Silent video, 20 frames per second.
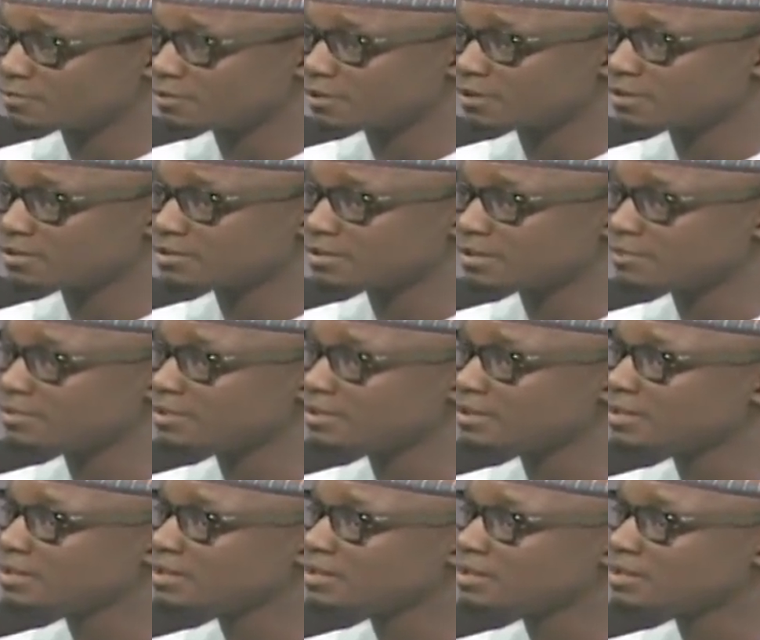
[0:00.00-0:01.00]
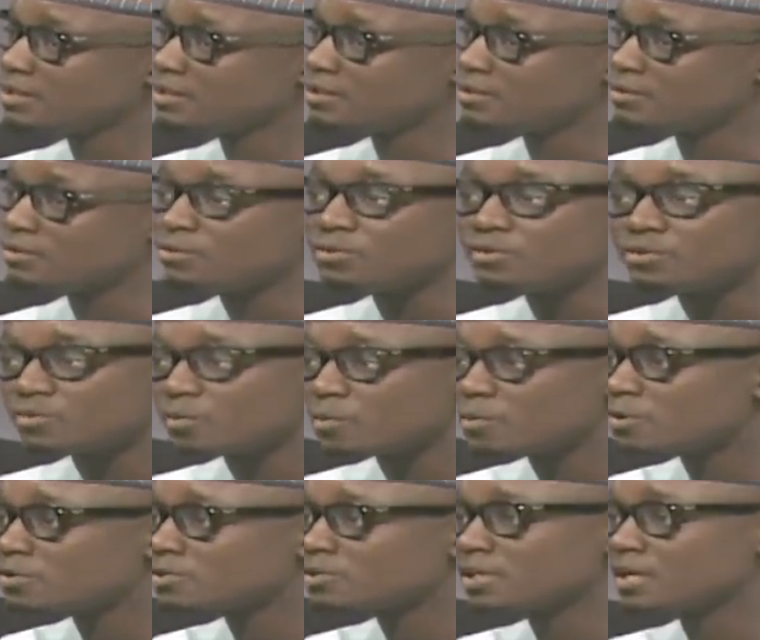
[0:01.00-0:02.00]
Because, I mean, the youth will
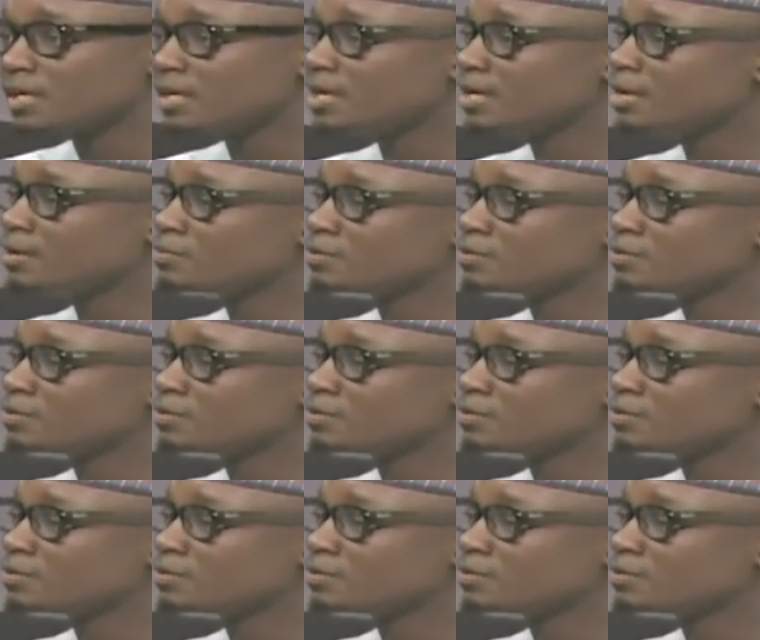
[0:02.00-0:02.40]
want to hear